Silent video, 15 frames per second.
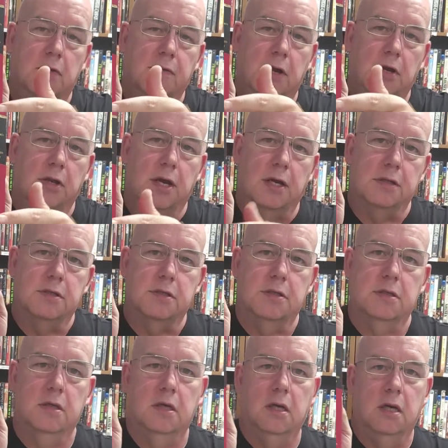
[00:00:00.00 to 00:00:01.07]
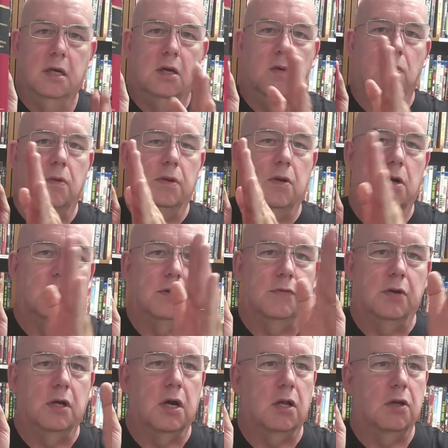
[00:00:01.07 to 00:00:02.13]
very nice when they're all
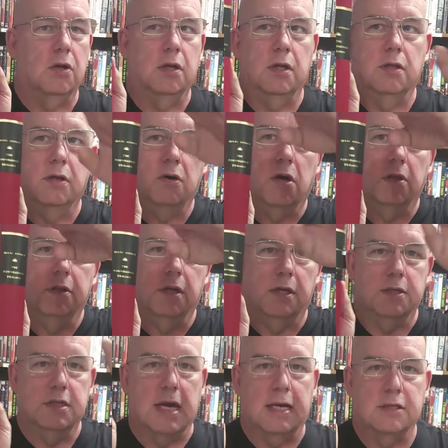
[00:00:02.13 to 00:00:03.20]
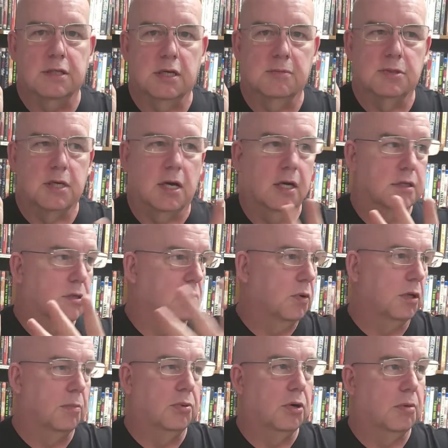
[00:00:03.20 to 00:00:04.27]
different colored and they're all the exact same size. And when
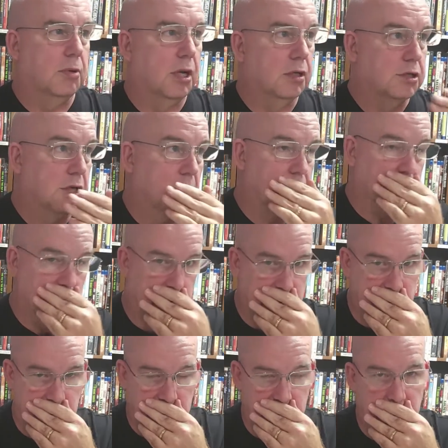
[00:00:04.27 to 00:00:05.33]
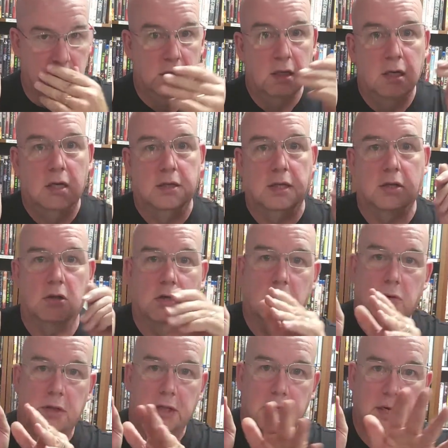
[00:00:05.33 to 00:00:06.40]
you put them on a shelf, they look
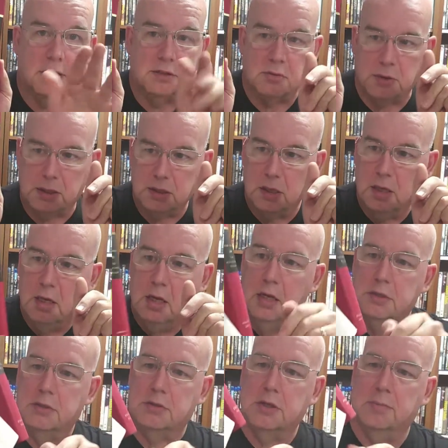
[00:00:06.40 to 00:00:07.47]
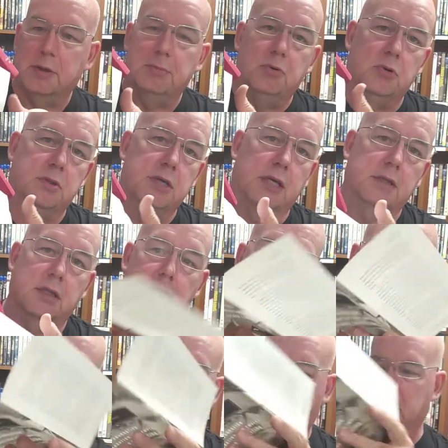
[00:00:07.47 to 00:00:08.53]
really nice, right? So some people will take the
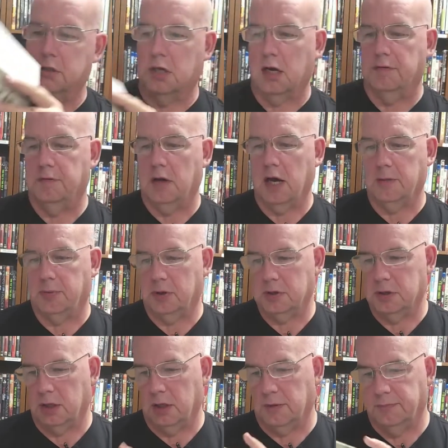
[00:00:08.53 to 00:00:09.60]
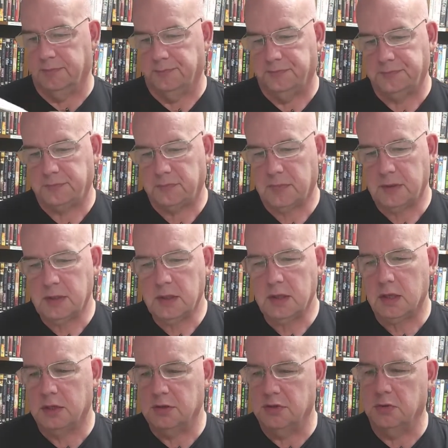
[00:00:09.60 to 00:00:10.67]
dust jackets off. I personally
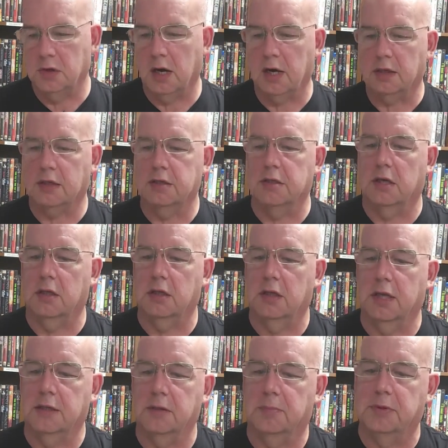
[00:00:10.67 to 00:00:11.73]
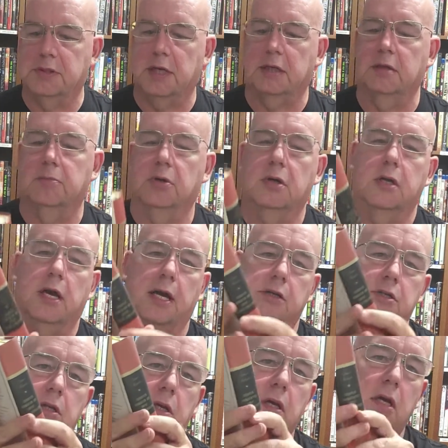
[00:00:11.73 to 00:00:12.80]
do not because I like to protect the book, and I
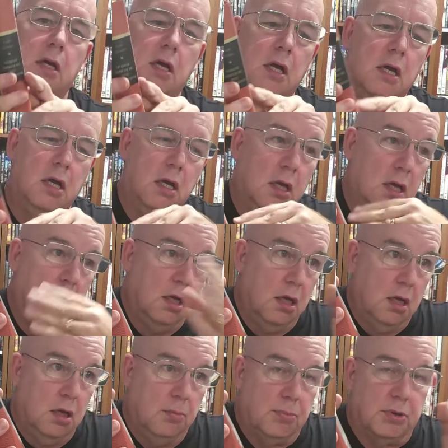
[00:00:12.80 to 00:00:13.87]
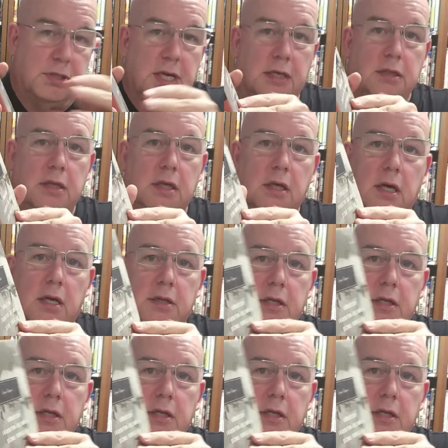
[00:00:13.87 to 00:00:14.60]
actually protect the